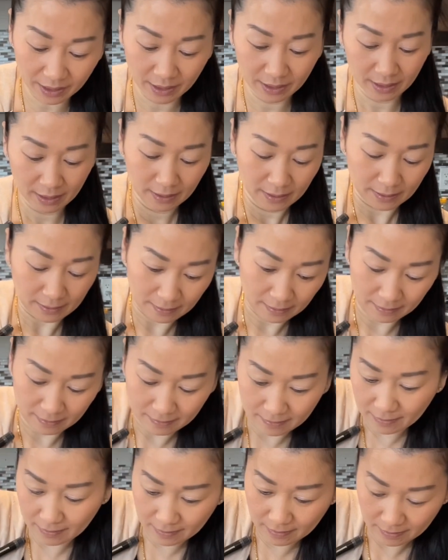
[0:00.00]
But first
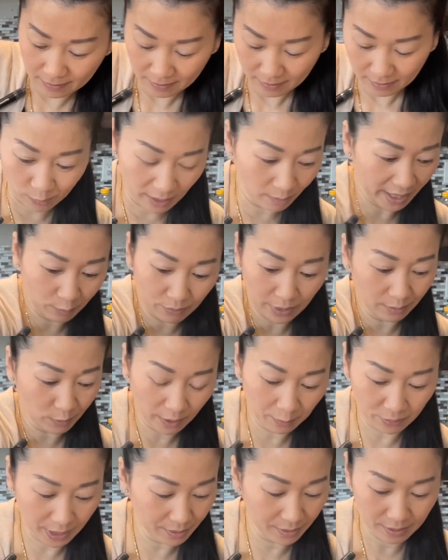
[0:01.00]
you layer the
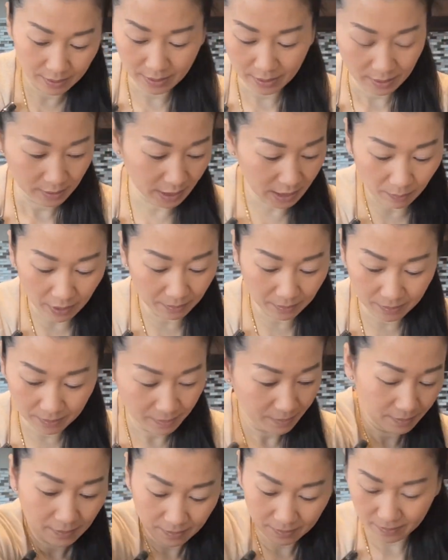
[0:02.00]
container with
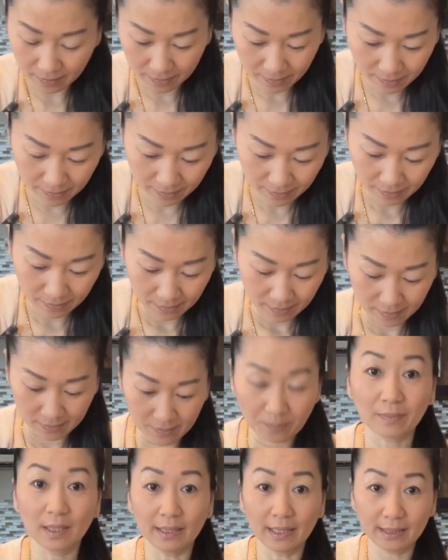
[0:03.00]
salt, a lot of salt,
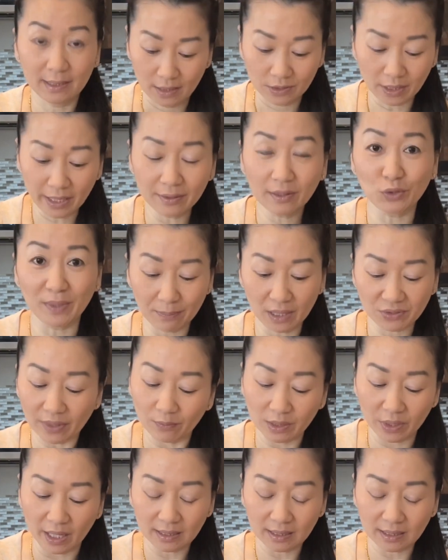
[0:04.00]
and then put the eggs,